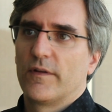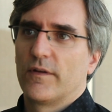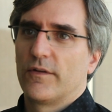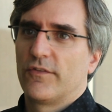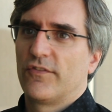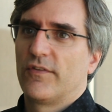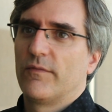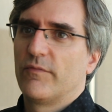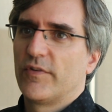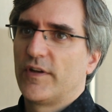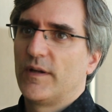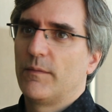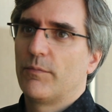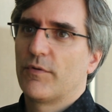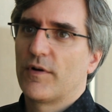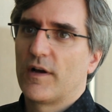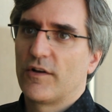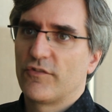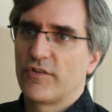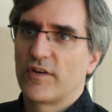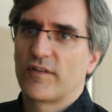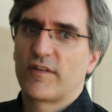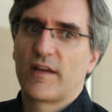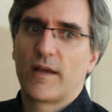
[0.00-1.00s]
in the Symfony
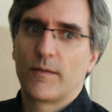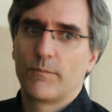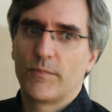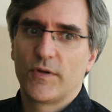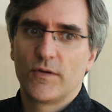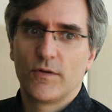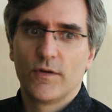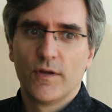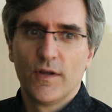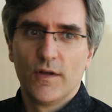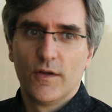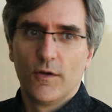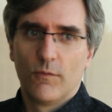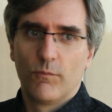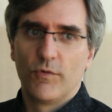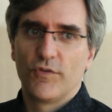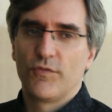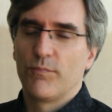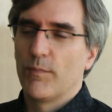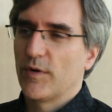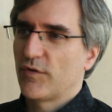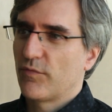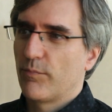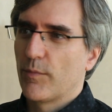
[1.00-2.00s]
project had been
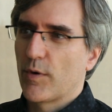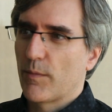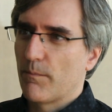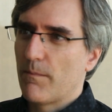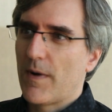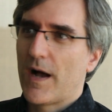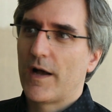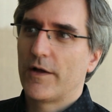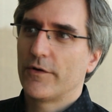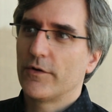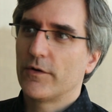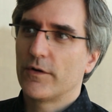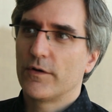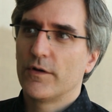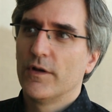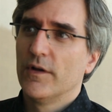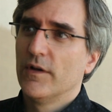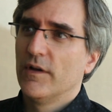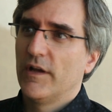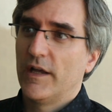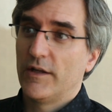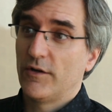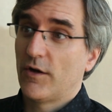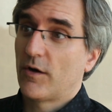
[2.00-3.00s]
was much more modern
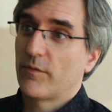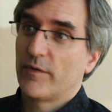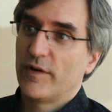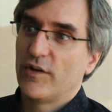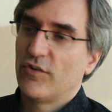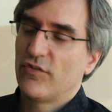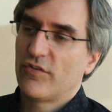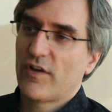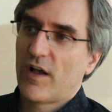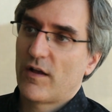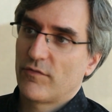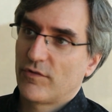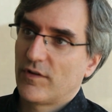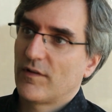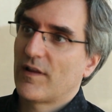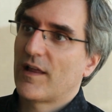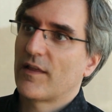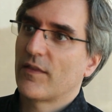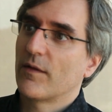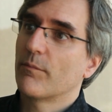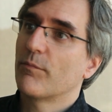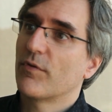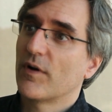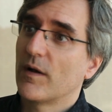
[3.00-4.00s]
and already solved a lot
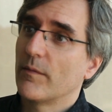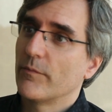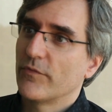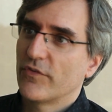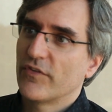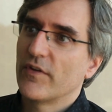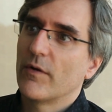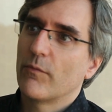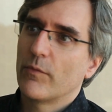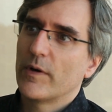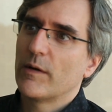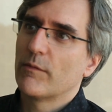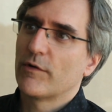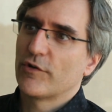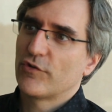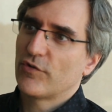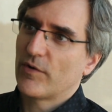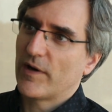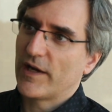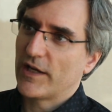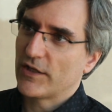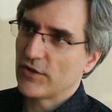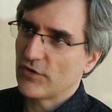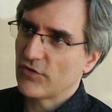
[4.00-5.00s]
of the problems that we were
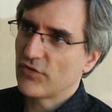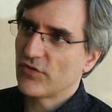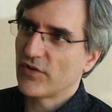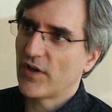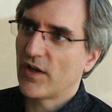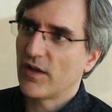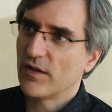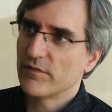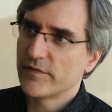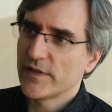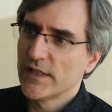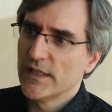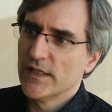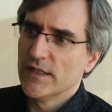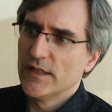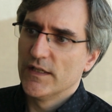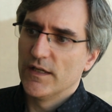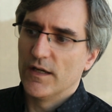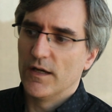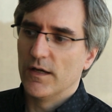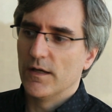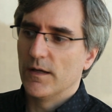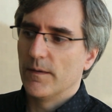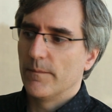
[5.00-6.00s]
trying to solve.
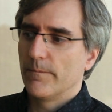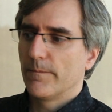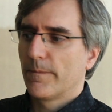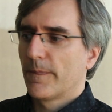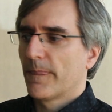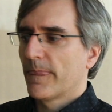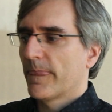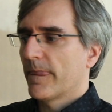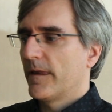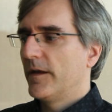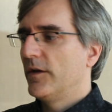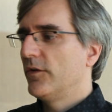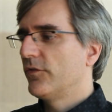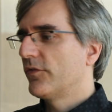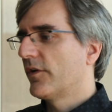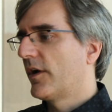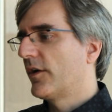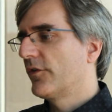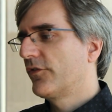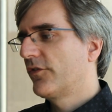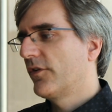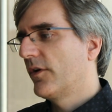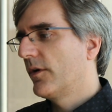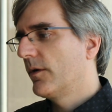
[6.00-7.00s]
Um, he's
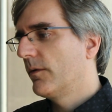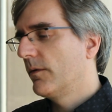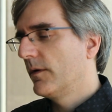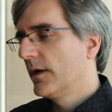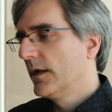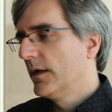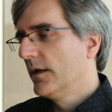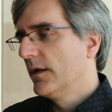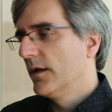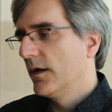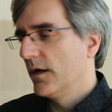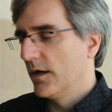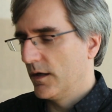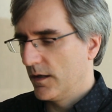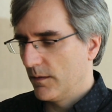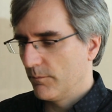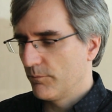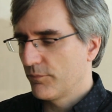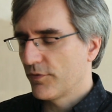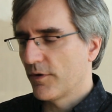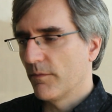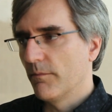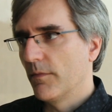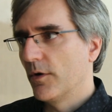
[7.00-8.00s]
also um,
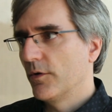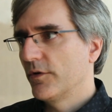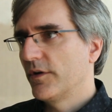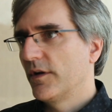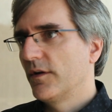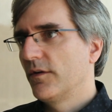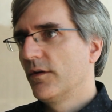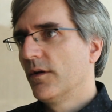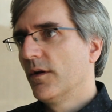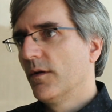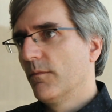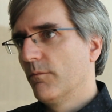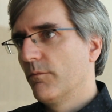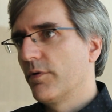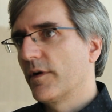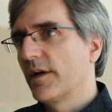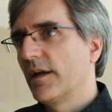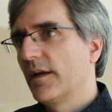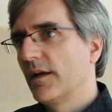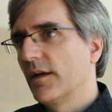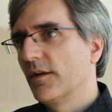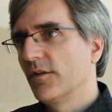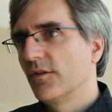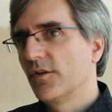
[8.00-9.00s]
promoted
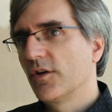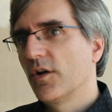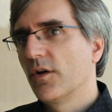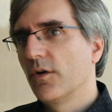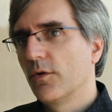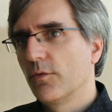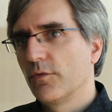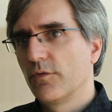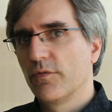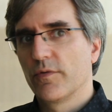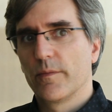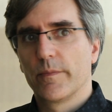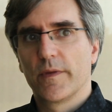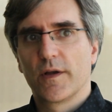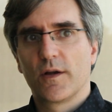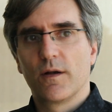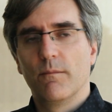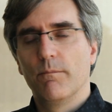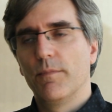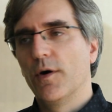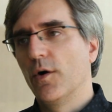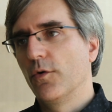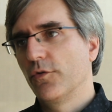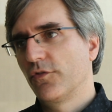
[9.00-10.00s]
bringing in code from the
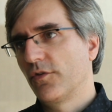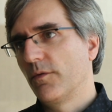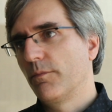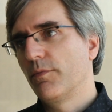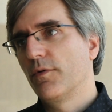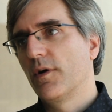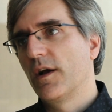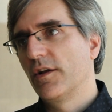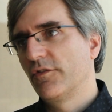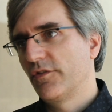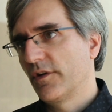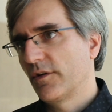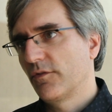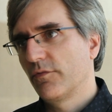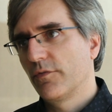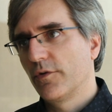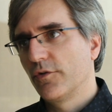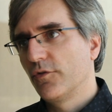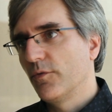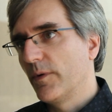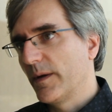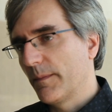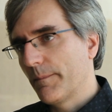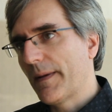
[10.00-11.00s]
Composer project for
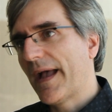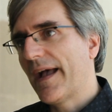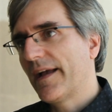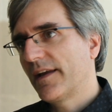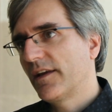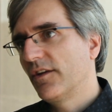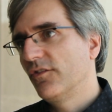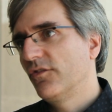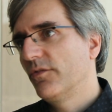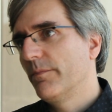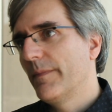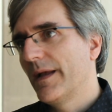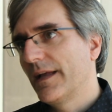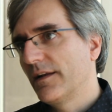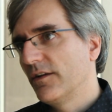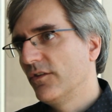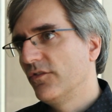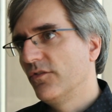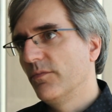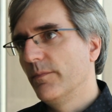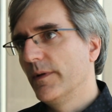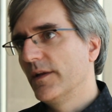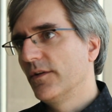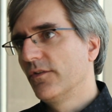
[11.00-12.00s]
doing package
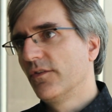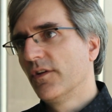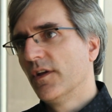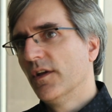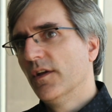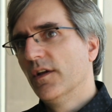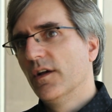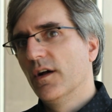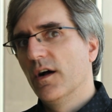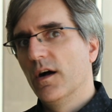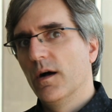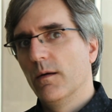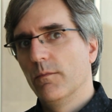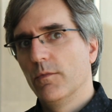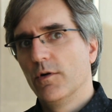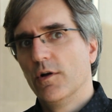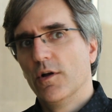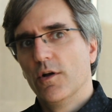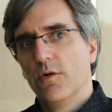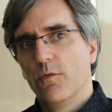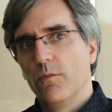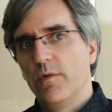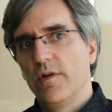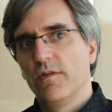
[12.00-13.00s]
management. Um,
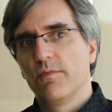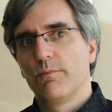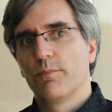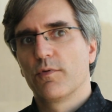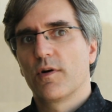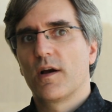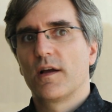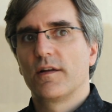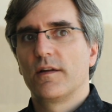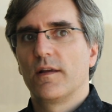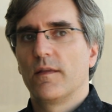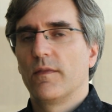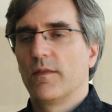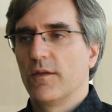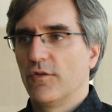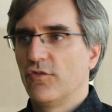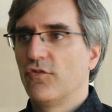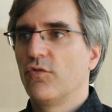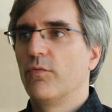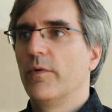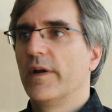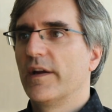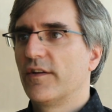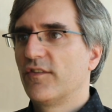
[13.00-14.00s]
we've brought in the
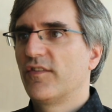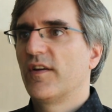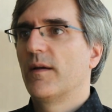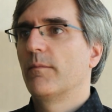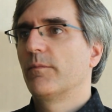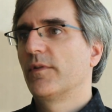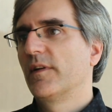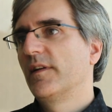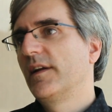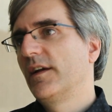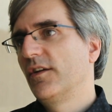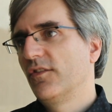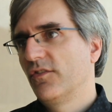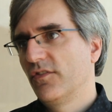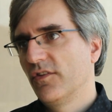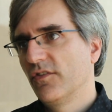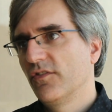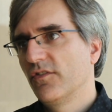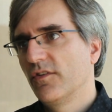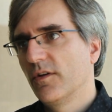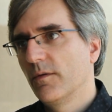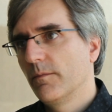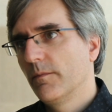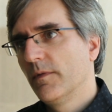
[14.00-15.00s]
Twig templating
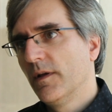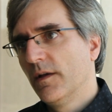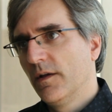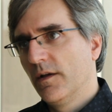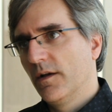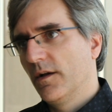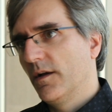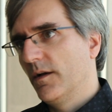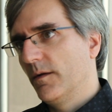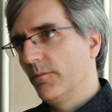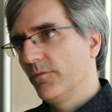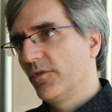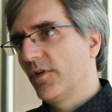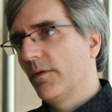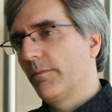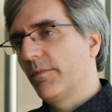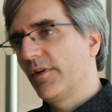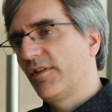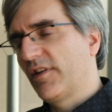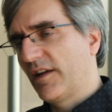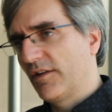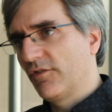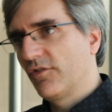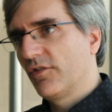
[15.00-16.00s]
system um, to
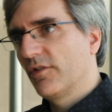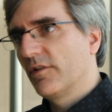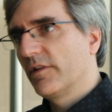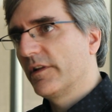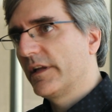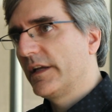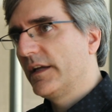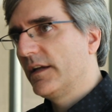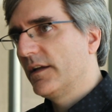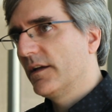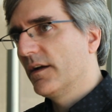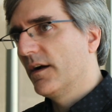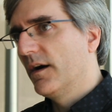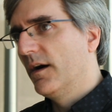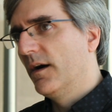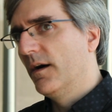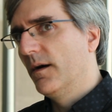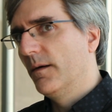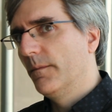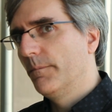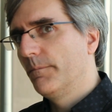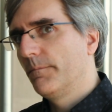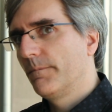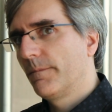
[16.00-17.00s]
potentially
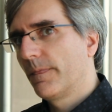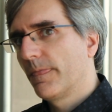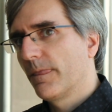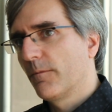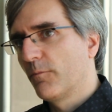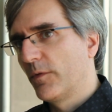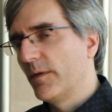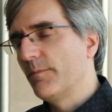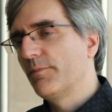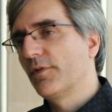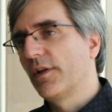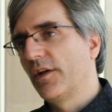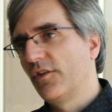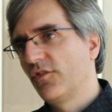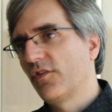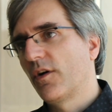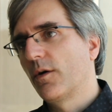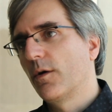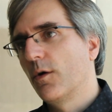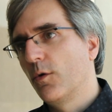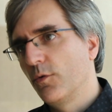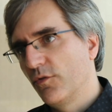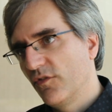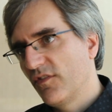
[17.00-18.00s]
um, replace
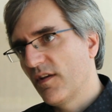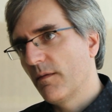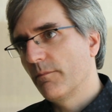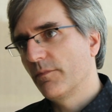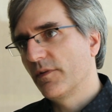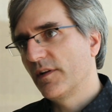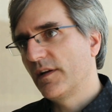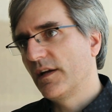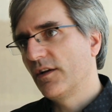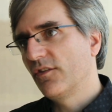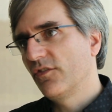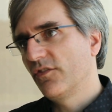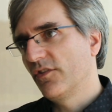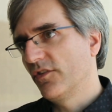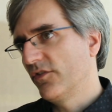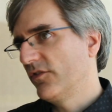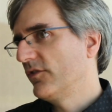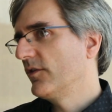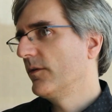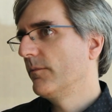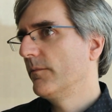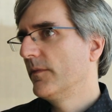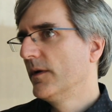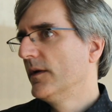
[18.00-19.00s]
our own templating
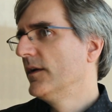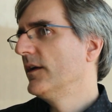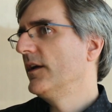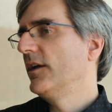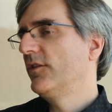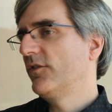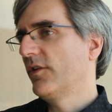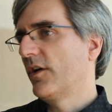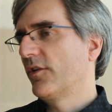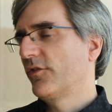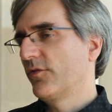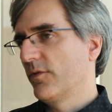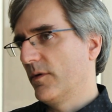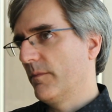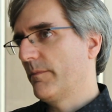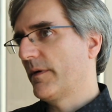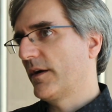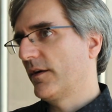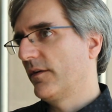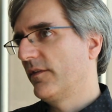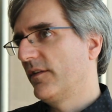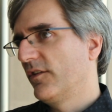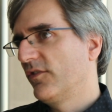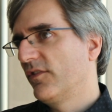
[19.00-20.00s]
system. It's also a
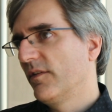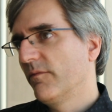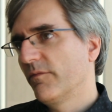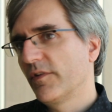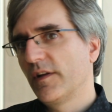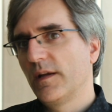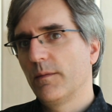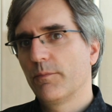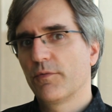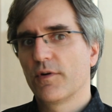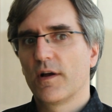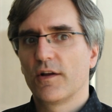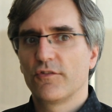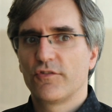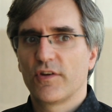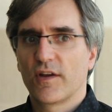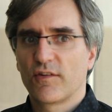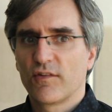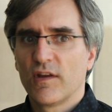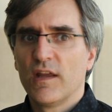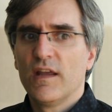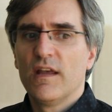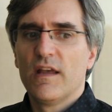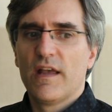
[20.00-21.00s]
part of the Symfony
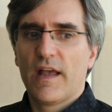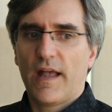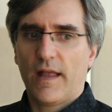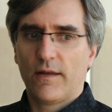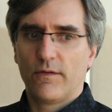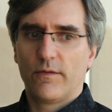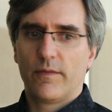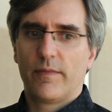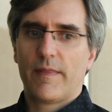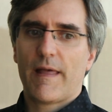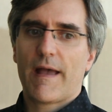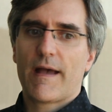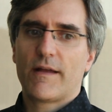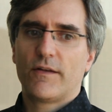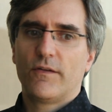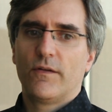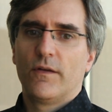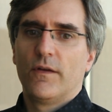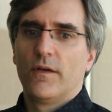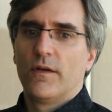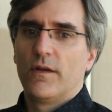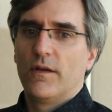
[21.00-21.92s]
project, and that